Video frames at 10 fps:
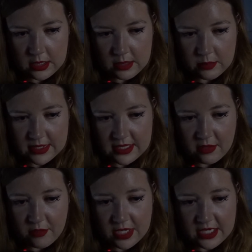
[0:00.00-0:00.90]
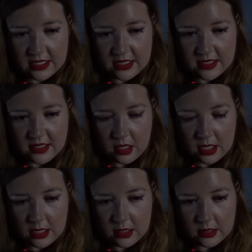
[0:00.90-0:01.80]
It was now reading the
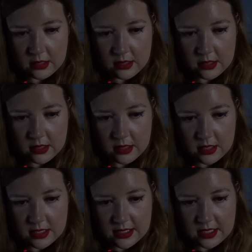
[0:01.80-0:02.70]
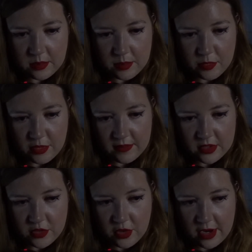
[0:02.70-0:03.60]
sign that said
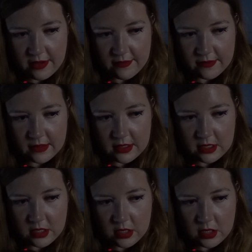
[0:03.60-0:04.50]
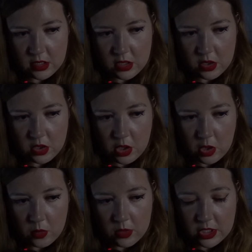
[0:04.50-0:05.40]
Privet Drive. No,
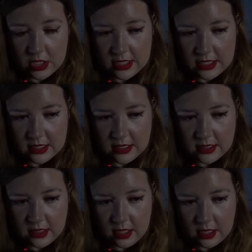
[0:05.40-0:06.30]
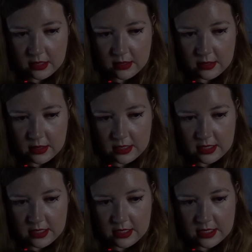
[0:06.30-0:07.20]
looking at the sign,
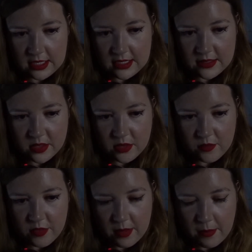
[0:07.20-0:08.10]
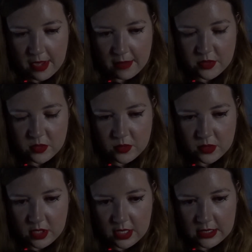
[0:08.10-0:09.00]
cats couldn't read maps or
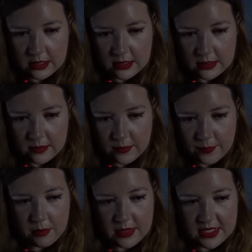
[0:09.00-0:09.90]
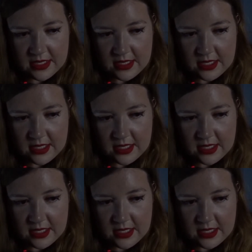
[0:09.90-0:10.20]
signs. Mr.